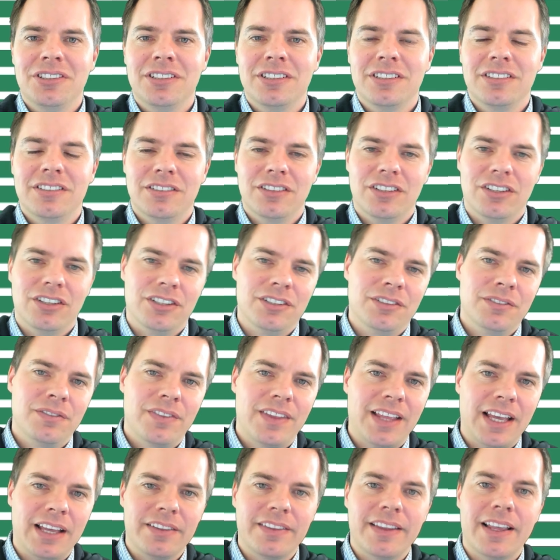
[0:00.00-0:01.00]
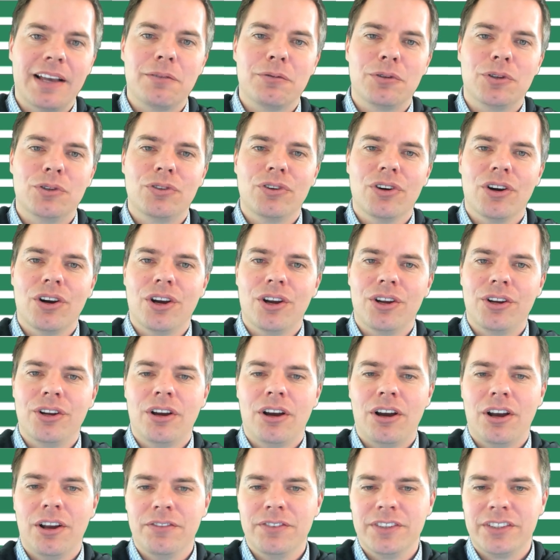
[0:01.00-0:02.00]
so that will grow
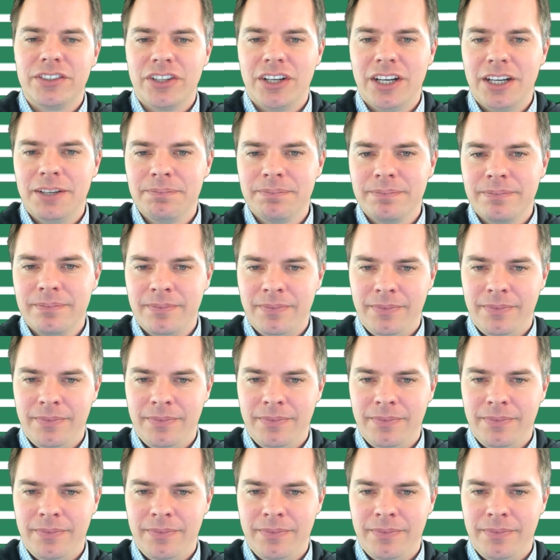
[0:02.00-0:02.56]
over time.